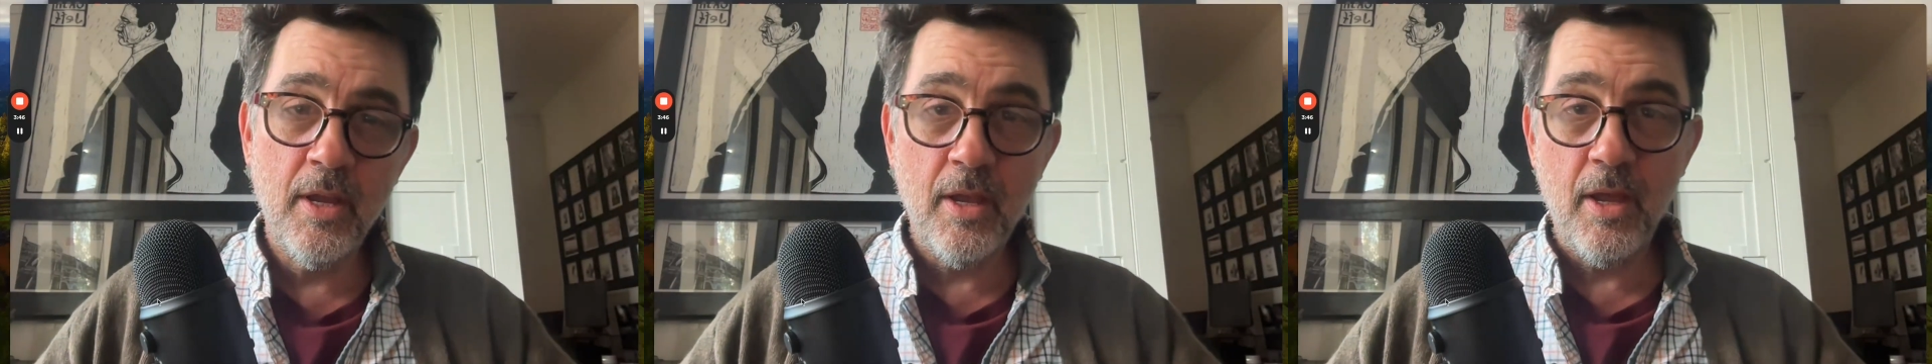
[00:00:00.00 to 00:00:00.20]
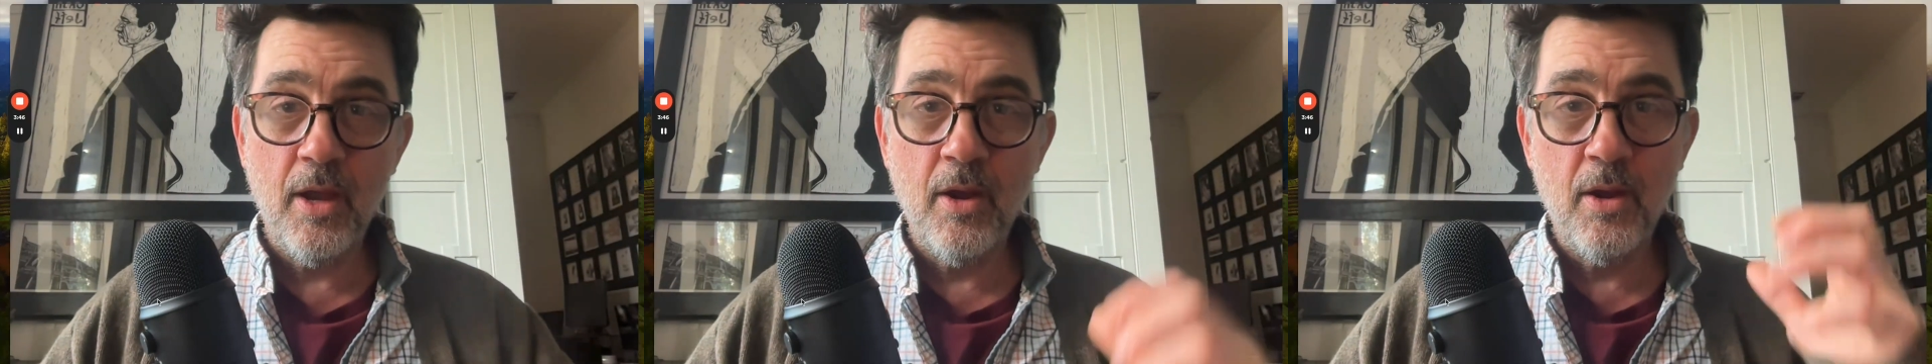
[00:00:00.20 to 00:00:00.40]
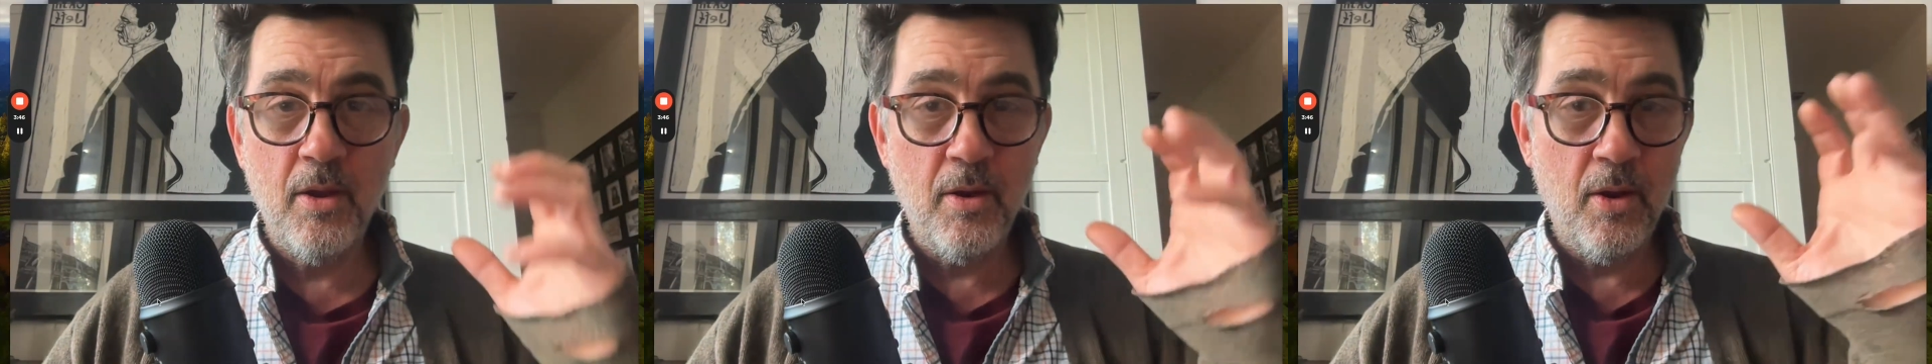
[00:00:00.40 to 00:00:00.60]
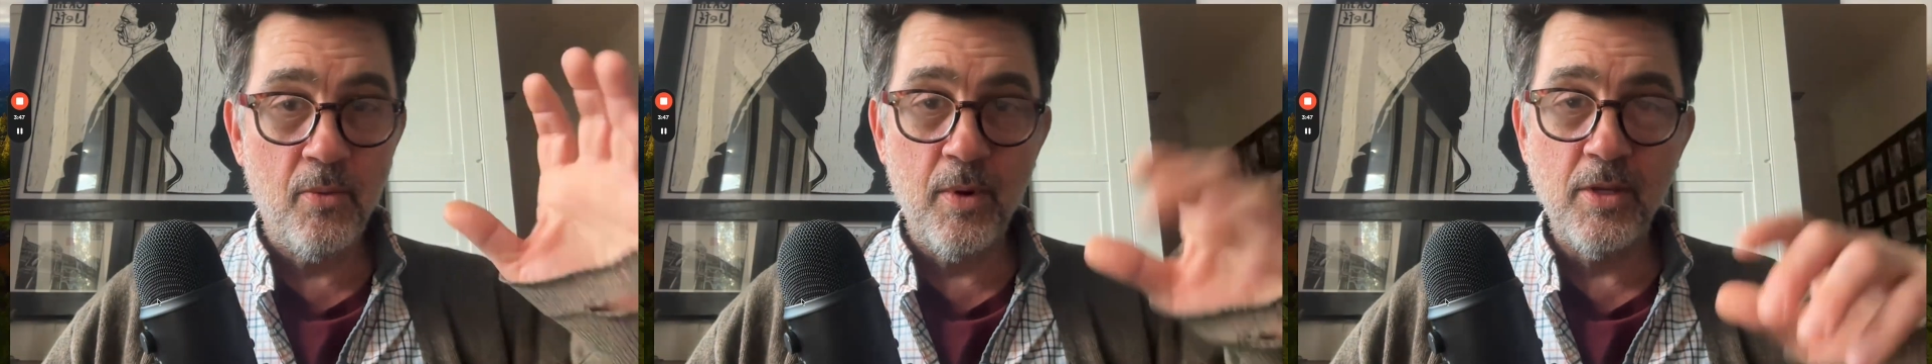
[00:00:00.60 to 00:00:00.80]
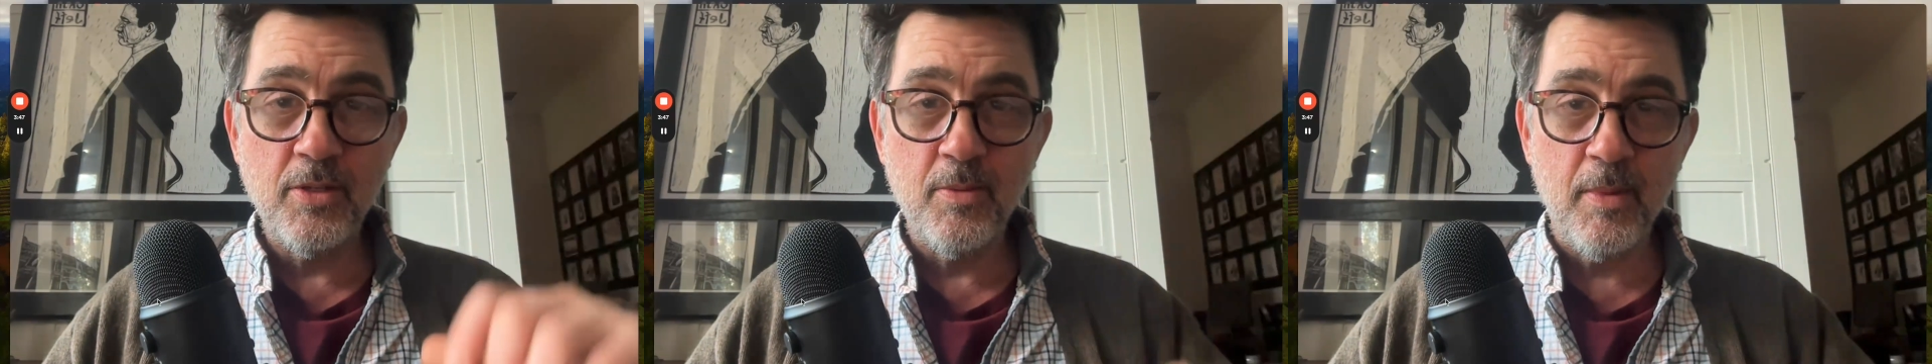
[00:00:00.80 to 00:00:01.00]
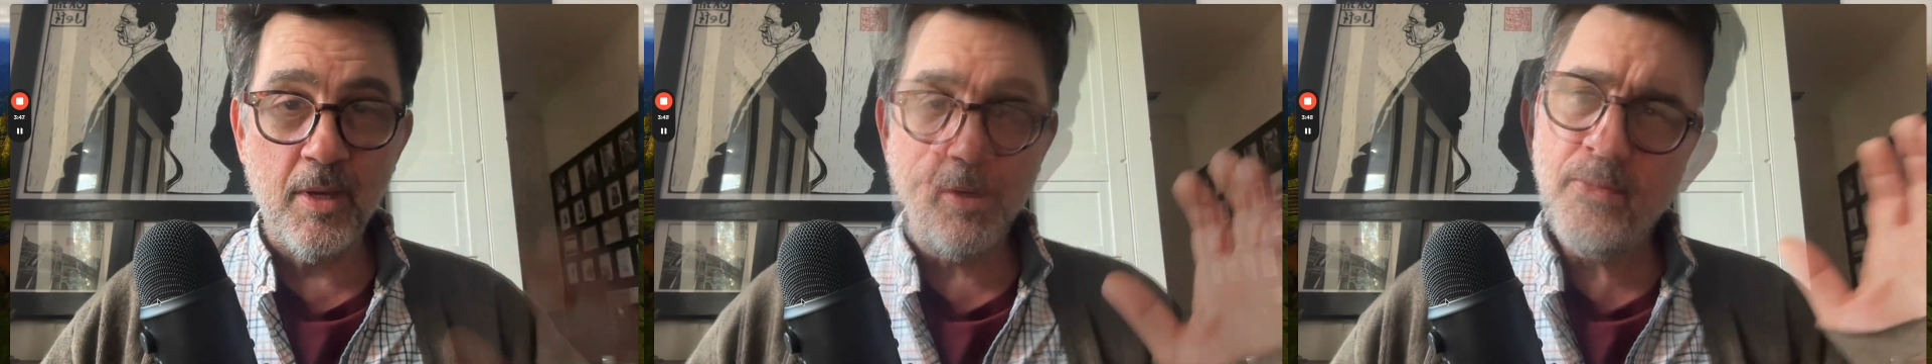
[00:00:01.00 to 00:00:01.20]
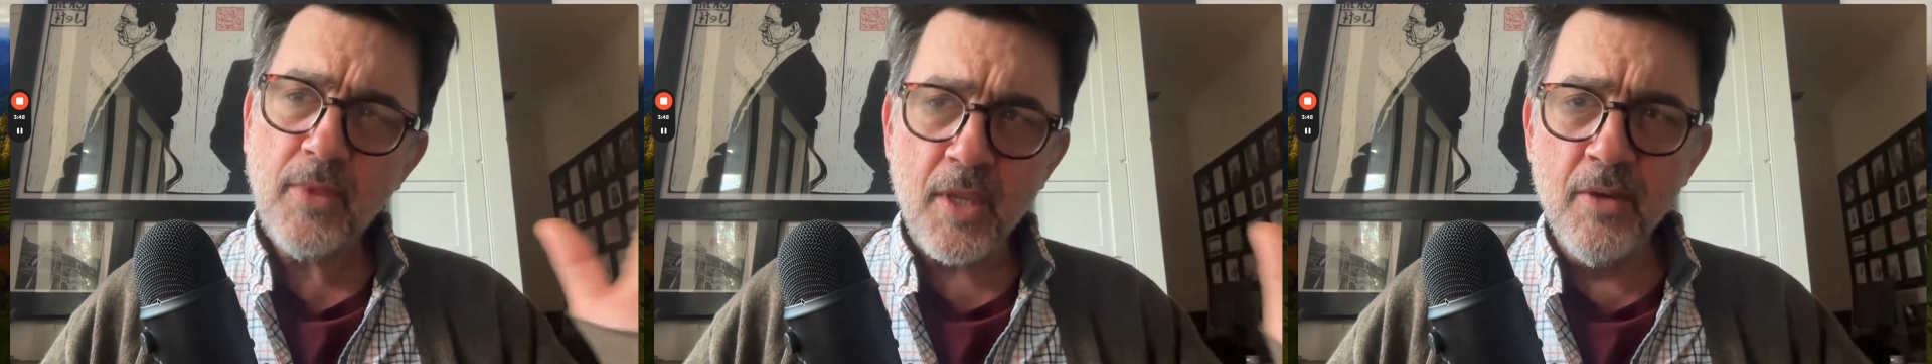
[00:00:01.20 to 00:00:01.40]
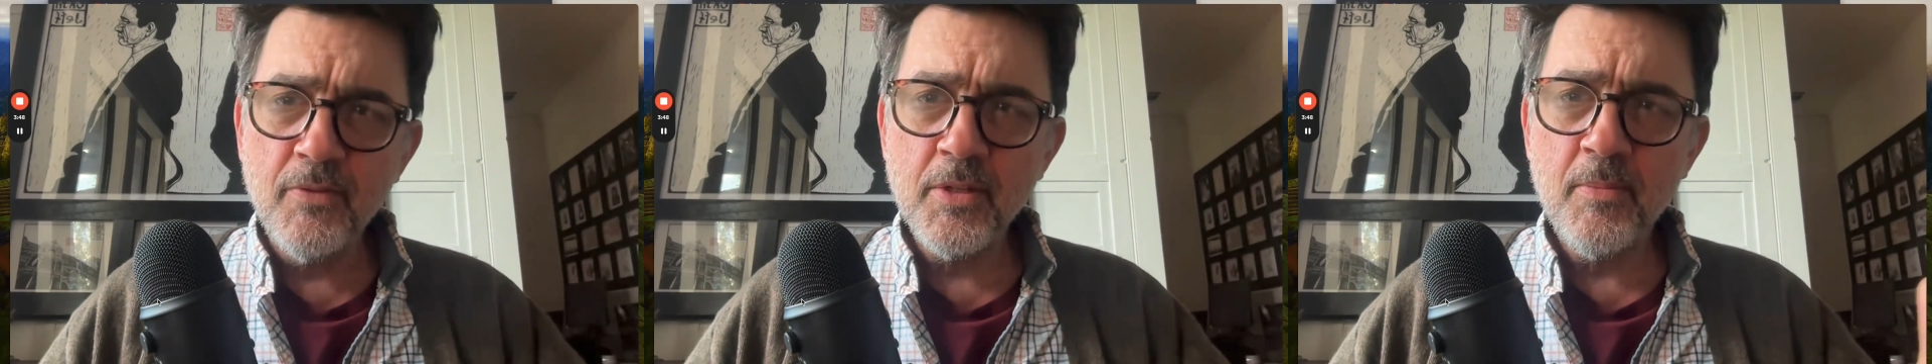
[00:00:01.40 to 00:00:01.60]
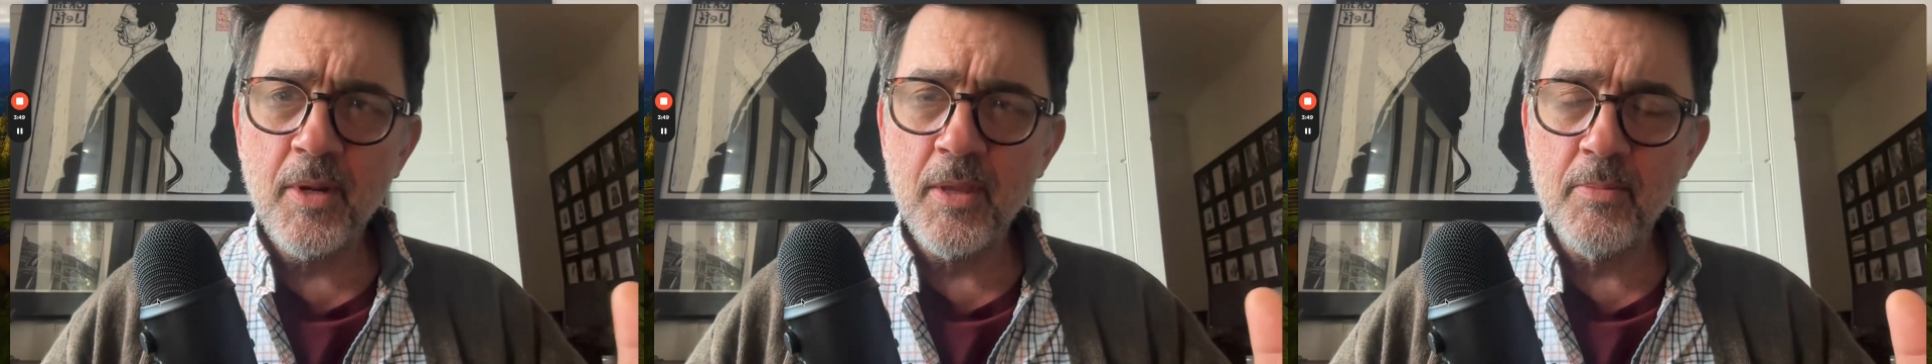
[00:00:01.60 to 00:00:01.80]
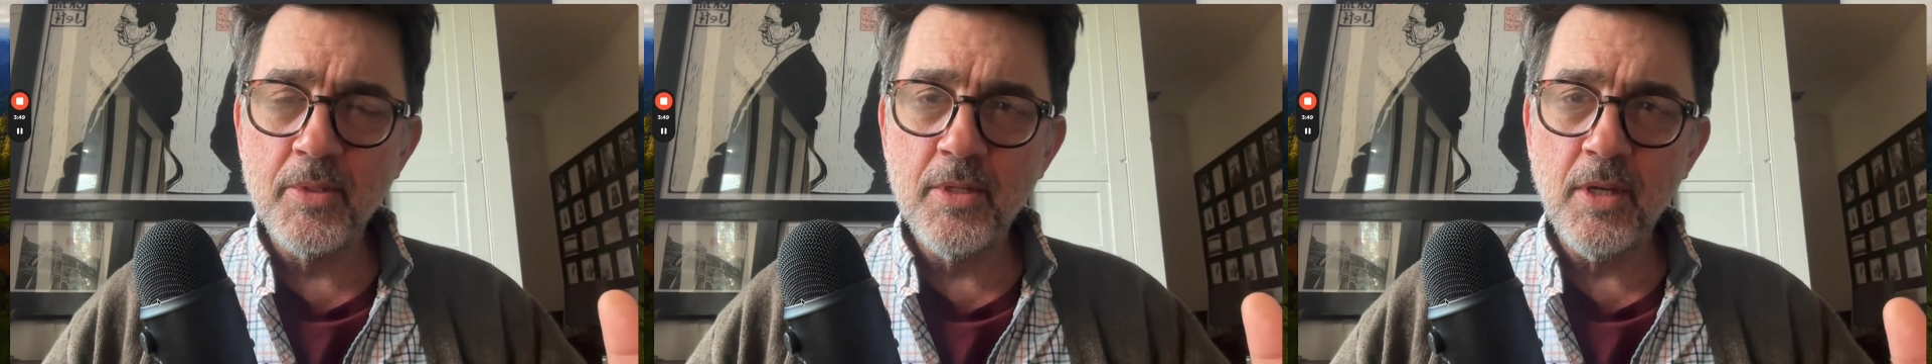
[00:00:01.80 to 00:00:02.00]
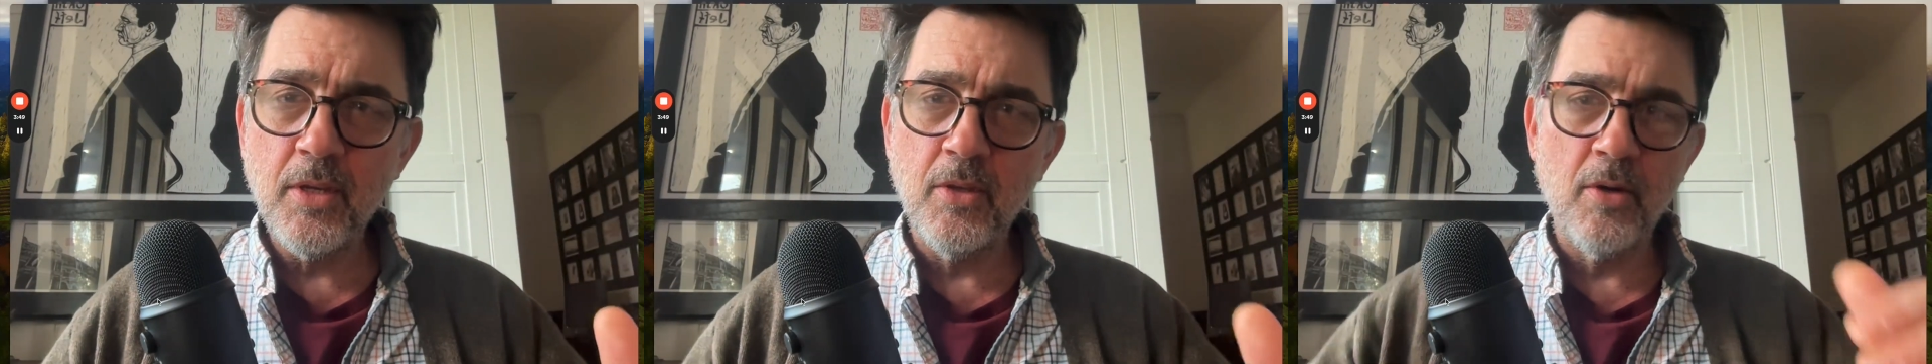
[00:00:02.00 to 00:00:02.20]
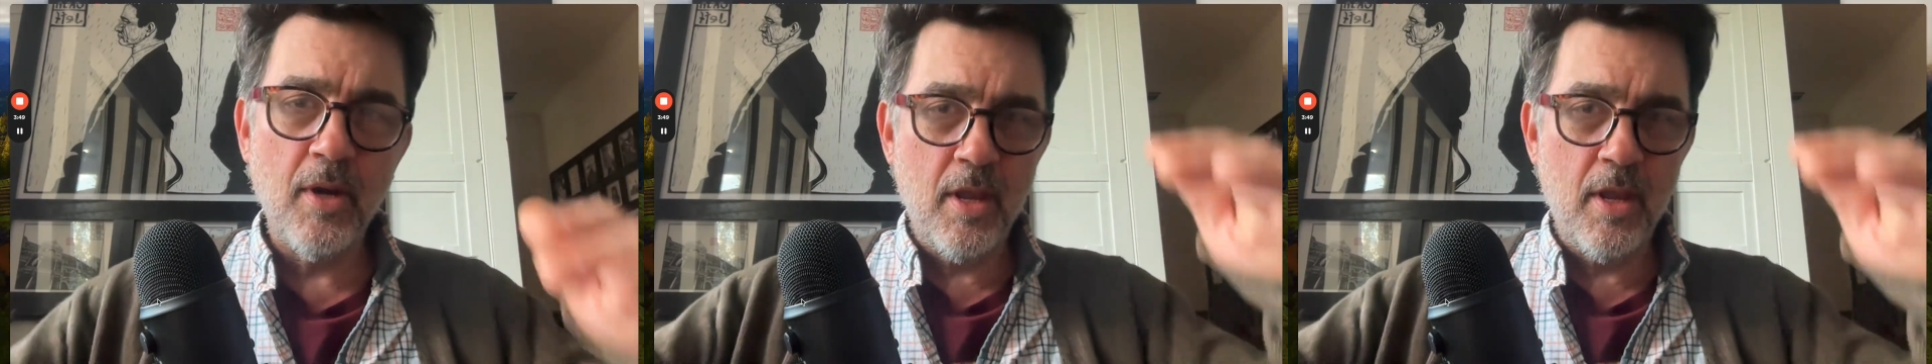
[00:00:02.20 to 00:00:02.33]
a resume of somebody in particular,